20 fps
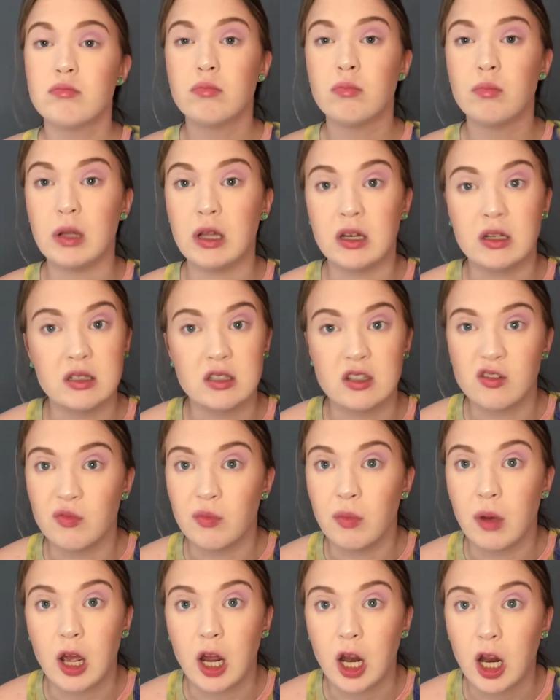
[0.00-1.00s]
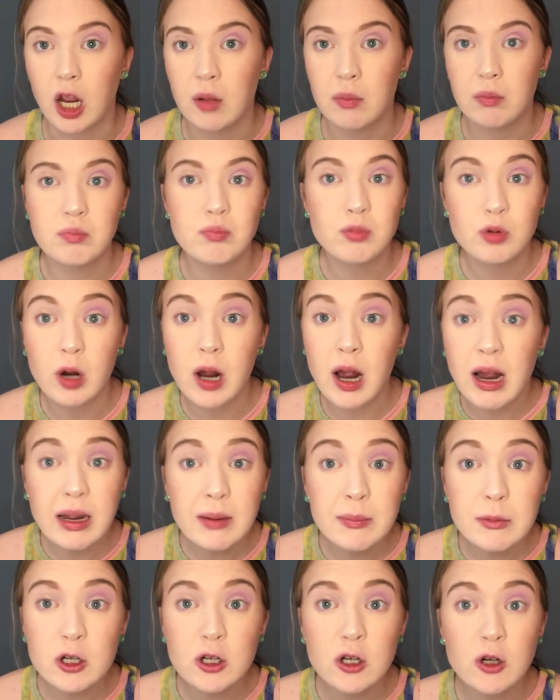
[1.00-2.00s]
because of my
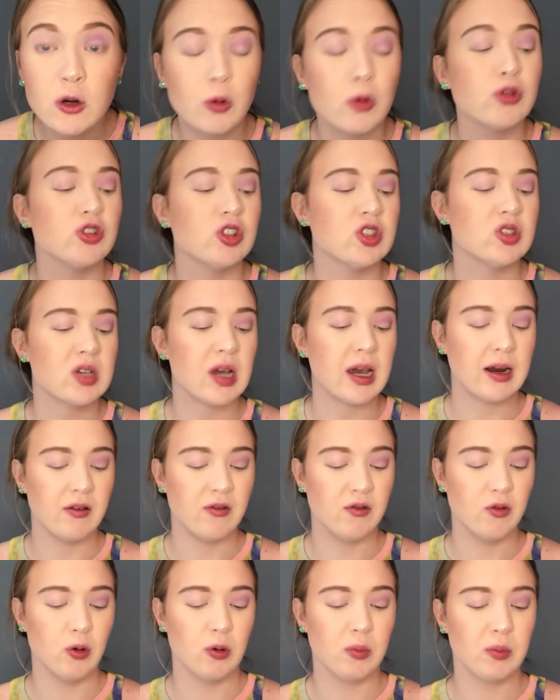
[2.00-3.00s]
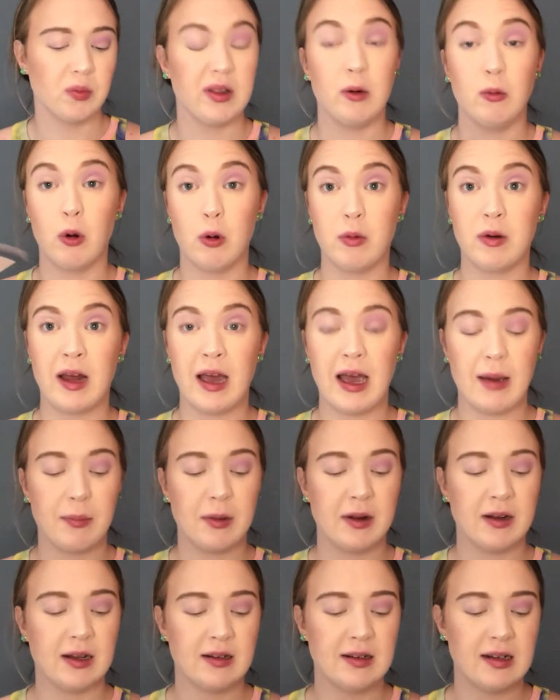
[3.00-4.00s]
primer or just kind of normally what would happen.
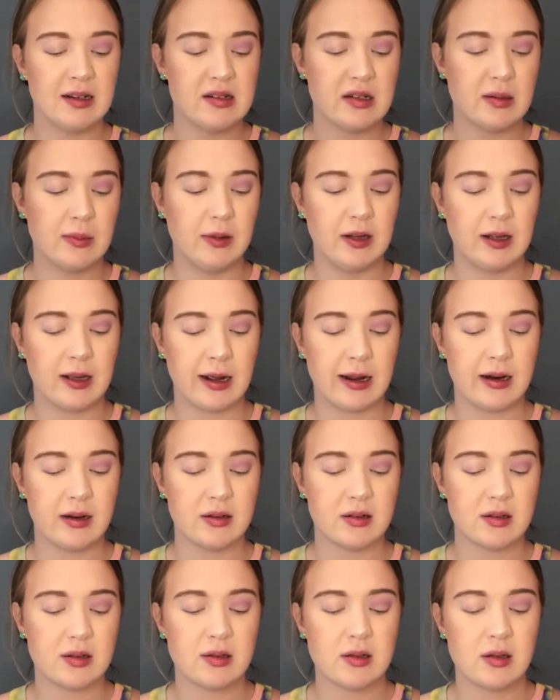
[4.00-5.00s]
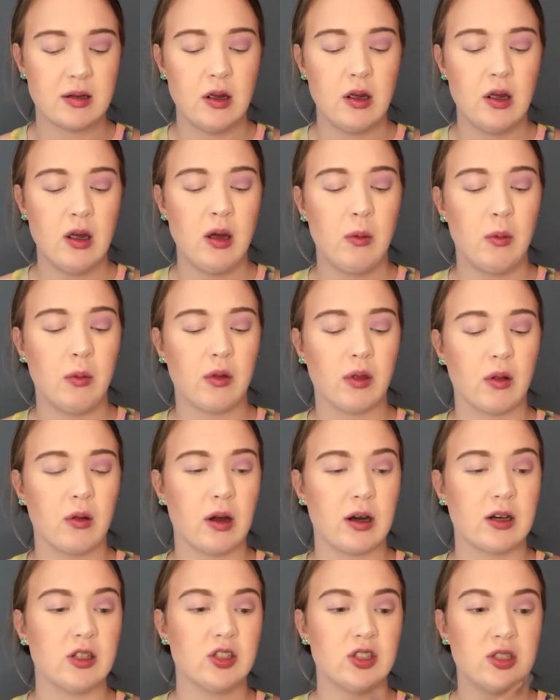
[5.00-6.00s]
That tends to be the case with a
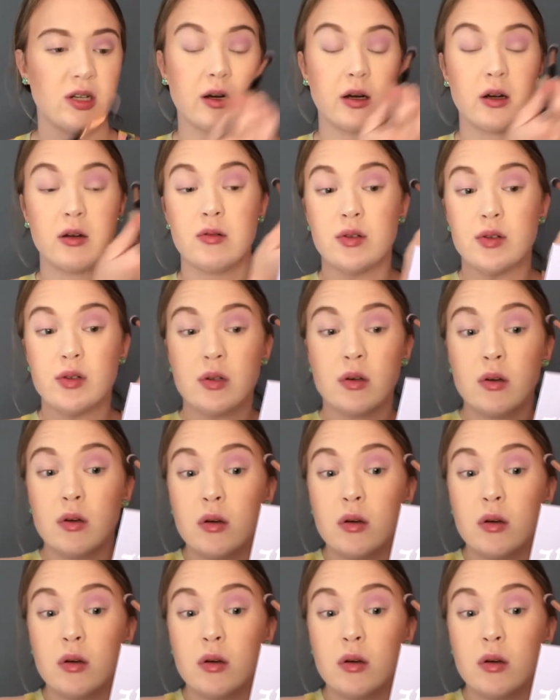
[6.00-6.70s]
lot of shadows.